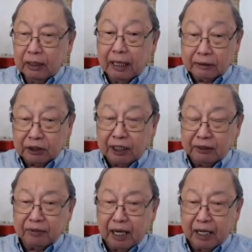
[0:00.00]
At the
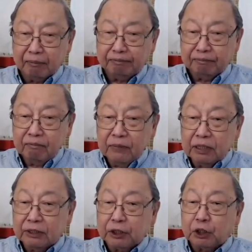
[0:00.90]
same time,
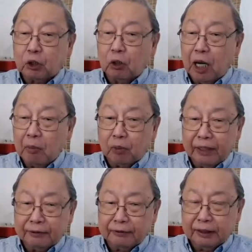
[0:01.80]
it is
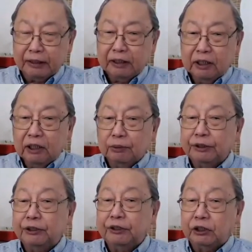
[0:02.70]
collaborating
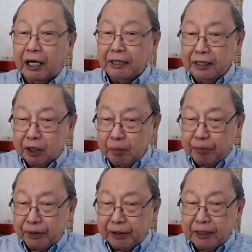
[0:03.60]
with Chinese
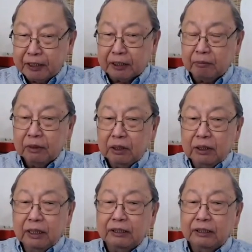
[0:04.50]
imperialism